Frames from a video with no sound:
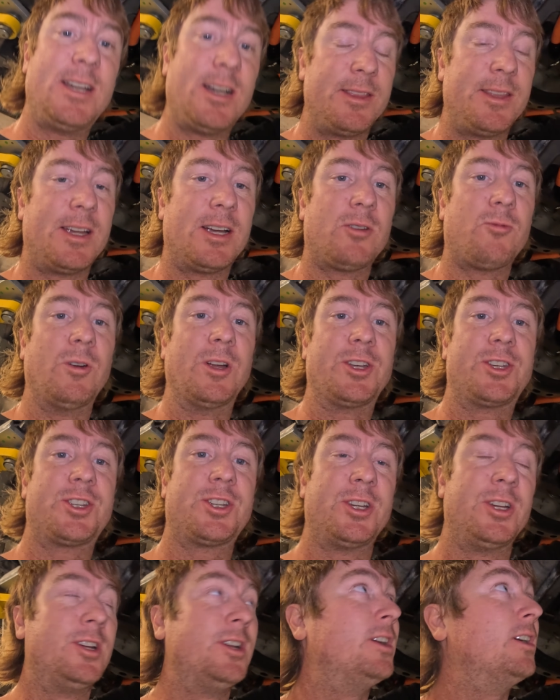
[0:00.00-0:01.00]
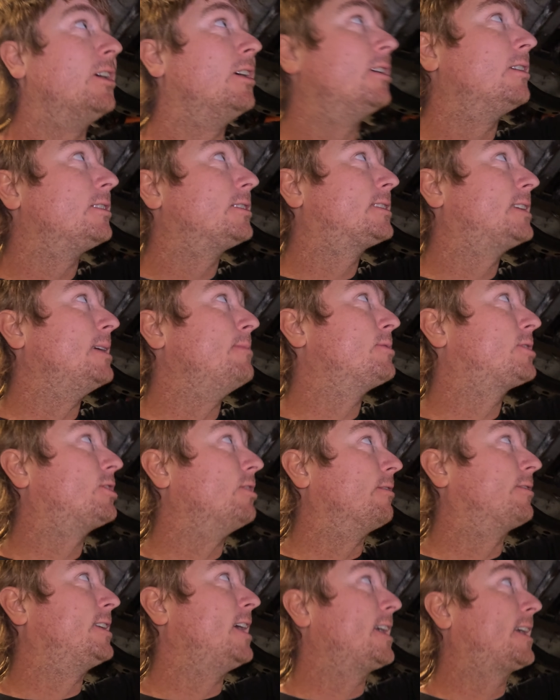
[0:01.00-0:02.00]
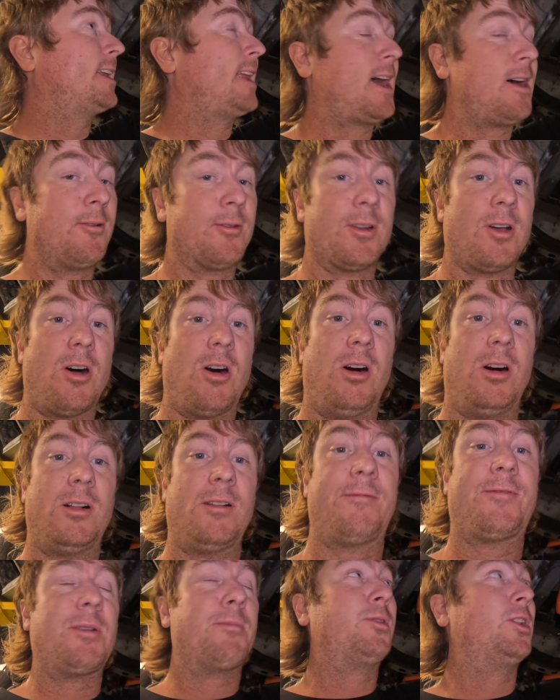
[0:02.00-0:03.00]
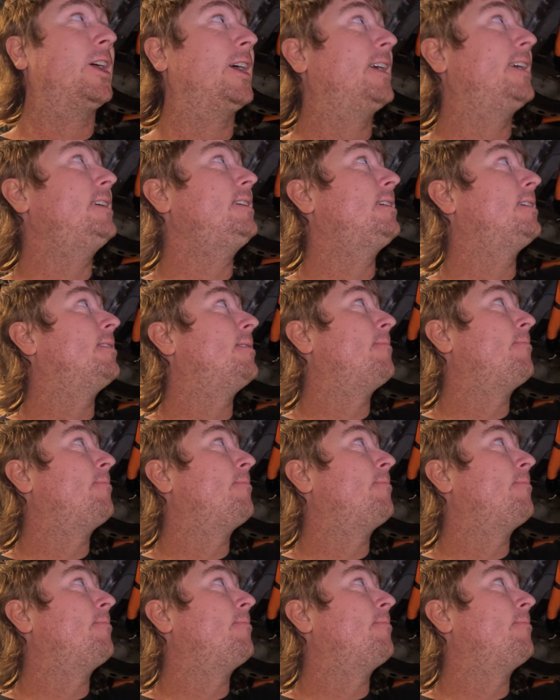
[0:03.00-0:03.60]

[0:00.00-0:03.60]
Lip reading: on there, which seems to have taken out all of the play.